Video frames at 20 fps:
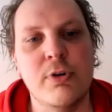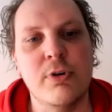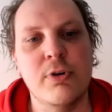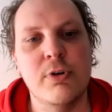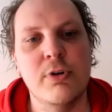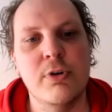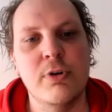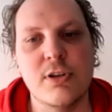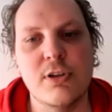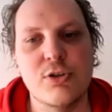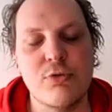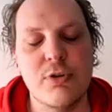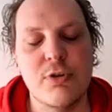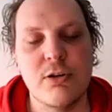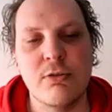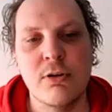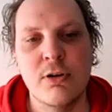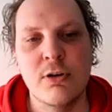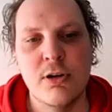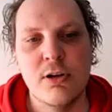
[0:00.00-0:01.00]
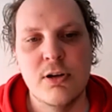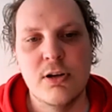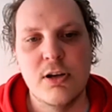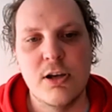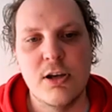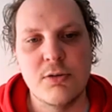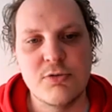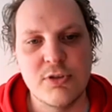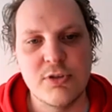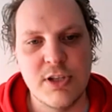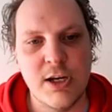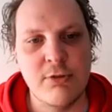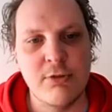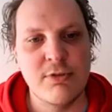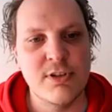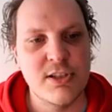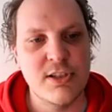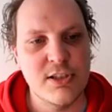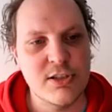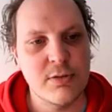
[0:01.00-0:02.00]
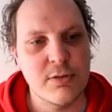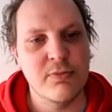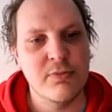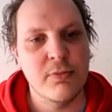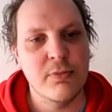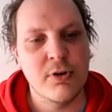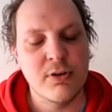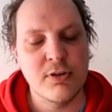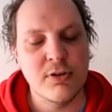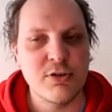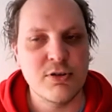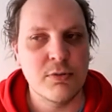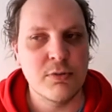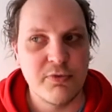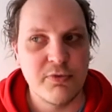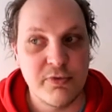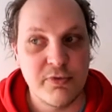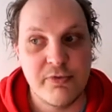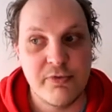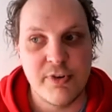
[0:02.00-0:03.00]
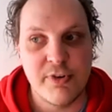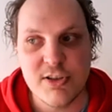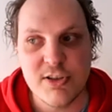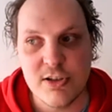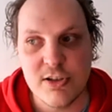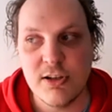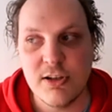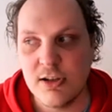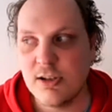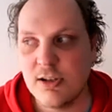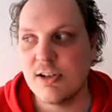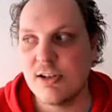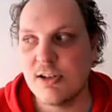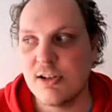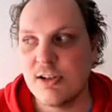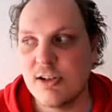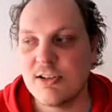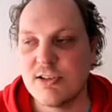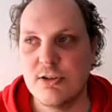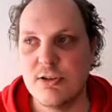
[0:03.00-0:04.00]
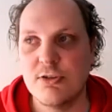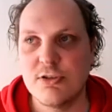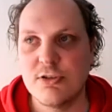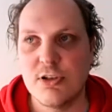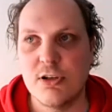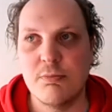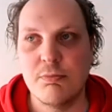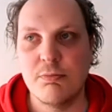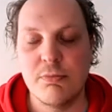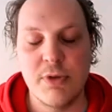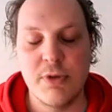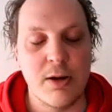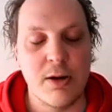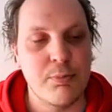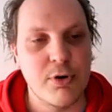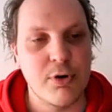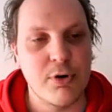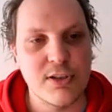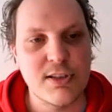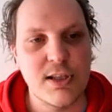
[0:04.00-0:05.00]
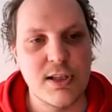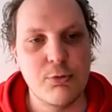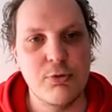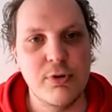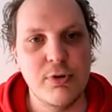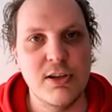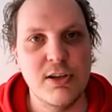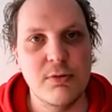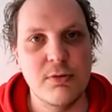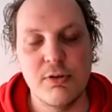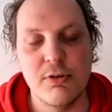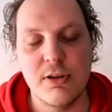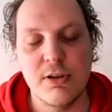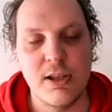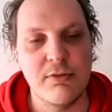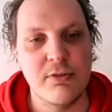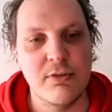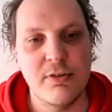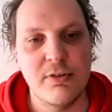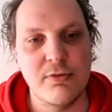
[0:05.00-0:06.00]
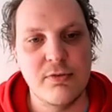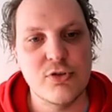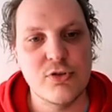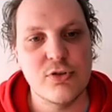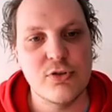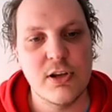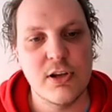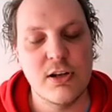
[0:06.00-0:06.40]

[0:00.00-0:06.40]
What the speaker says: Yolt as well. So there we see some friction, and there's still some parts that we definitely for sure can